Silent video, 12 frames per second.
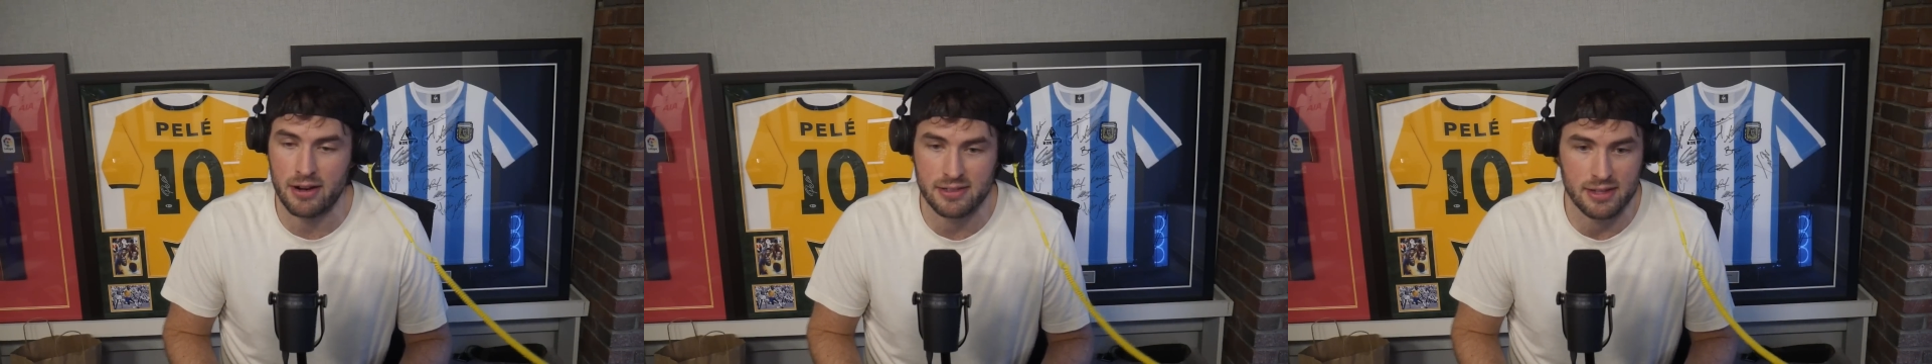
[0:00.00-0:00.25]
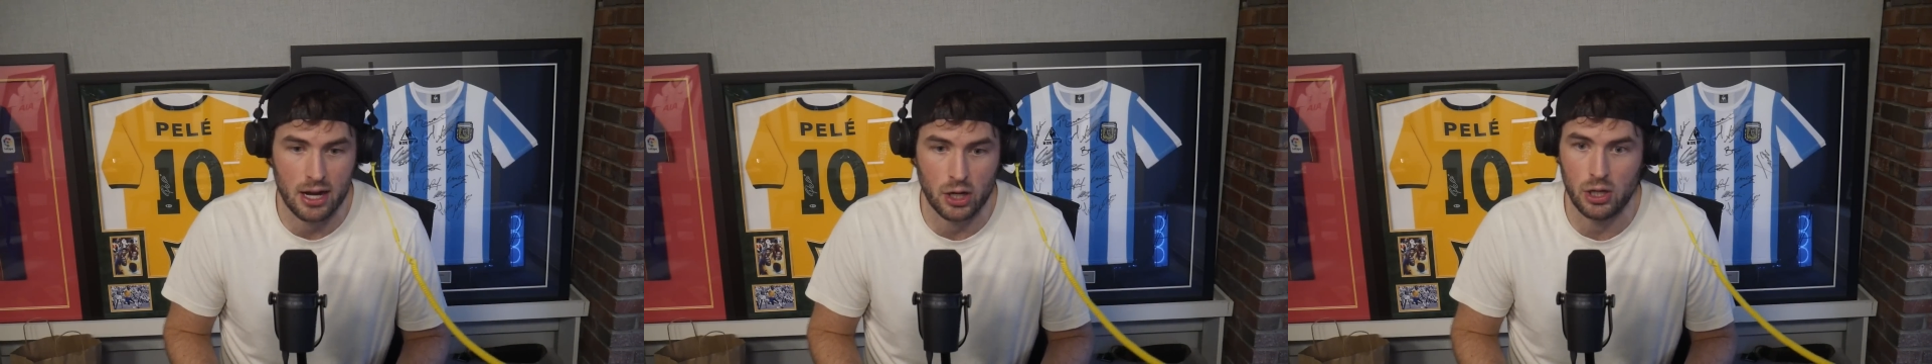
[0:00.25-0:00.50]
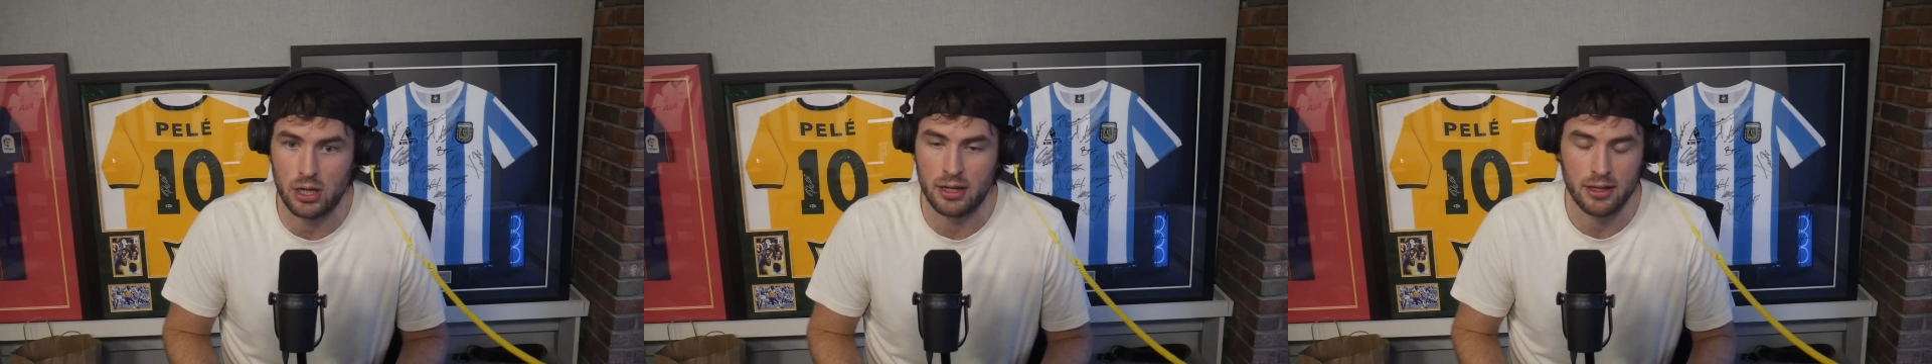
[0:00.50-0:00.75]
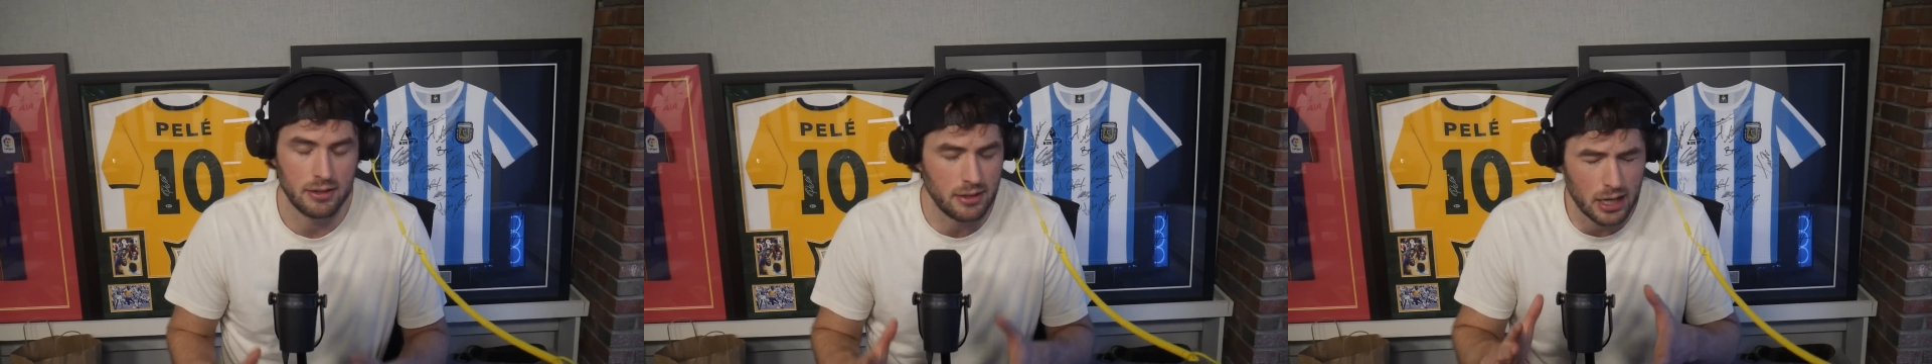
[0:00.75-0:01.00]
It's not good.
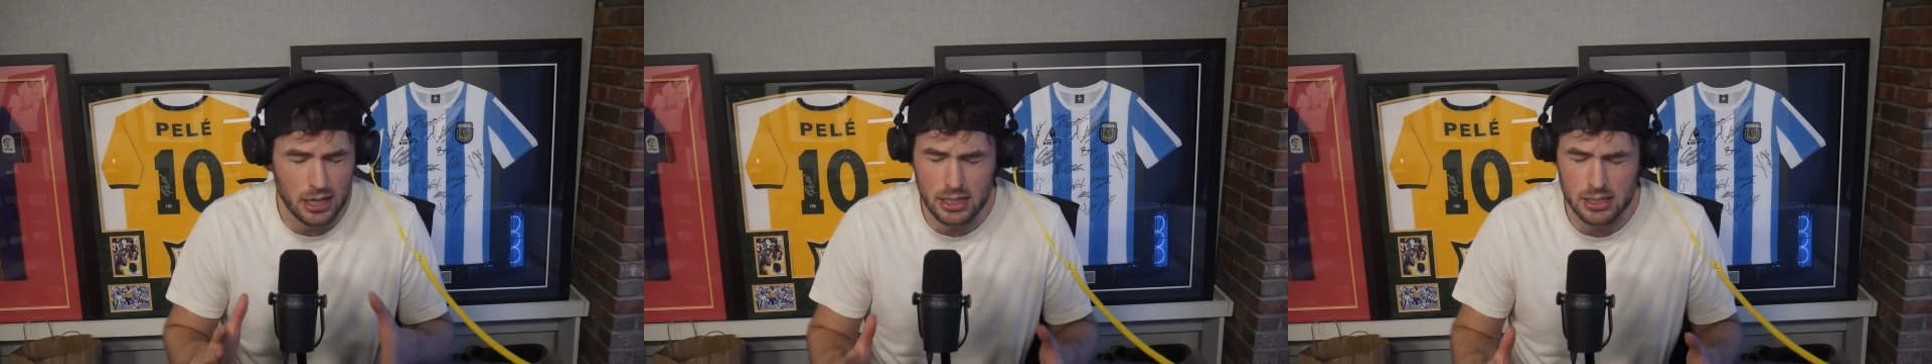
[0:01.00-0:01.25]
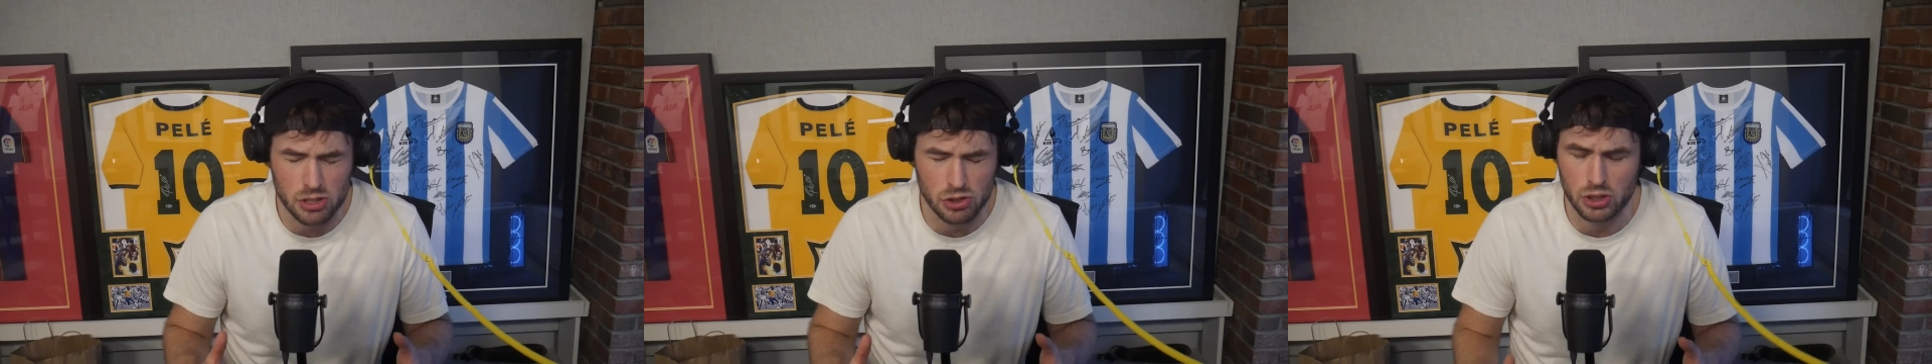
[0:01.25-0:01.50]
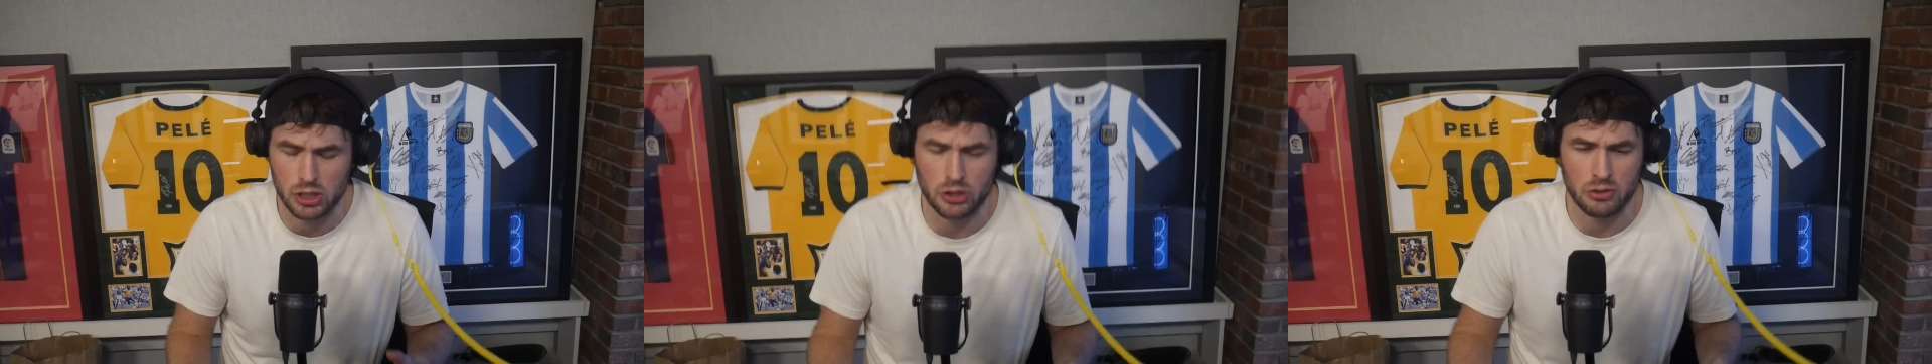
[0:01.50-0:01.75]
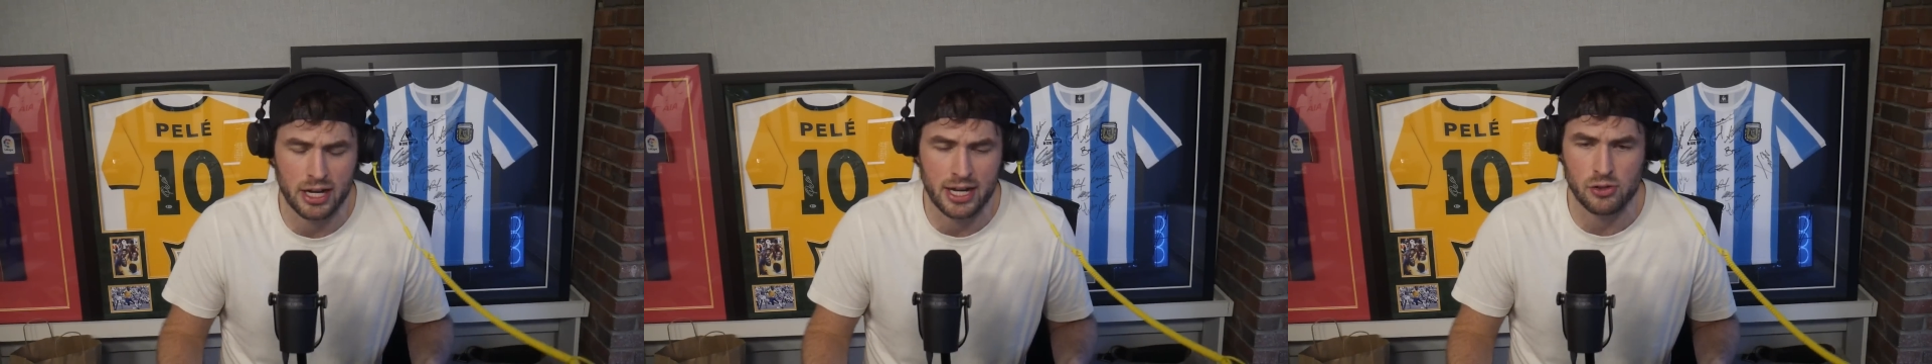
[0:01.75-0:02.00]
None of this is good at
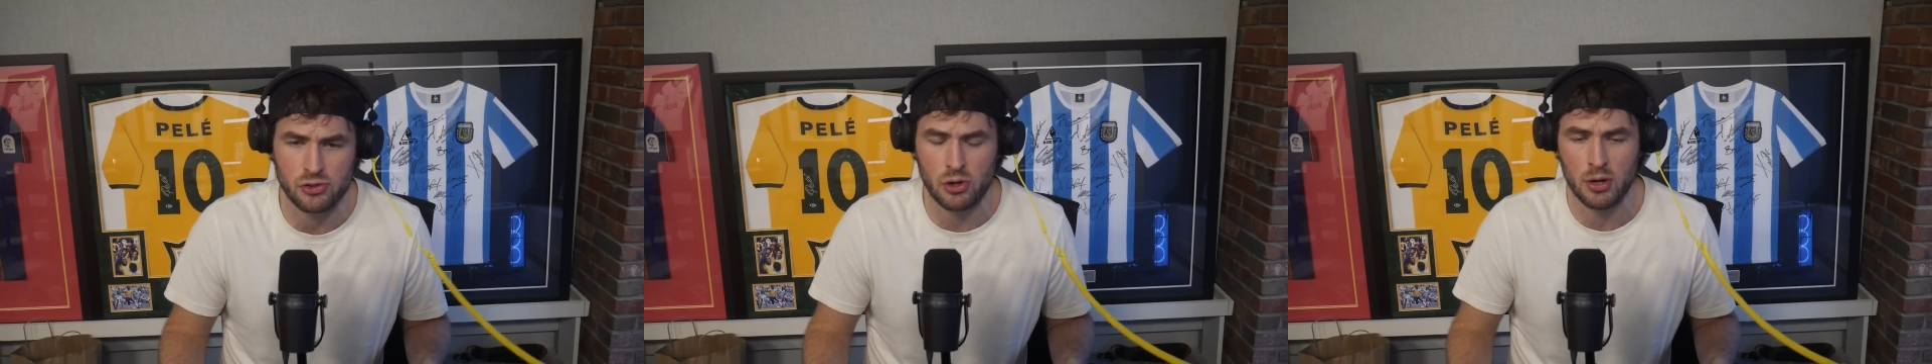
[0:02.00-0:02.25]
United. So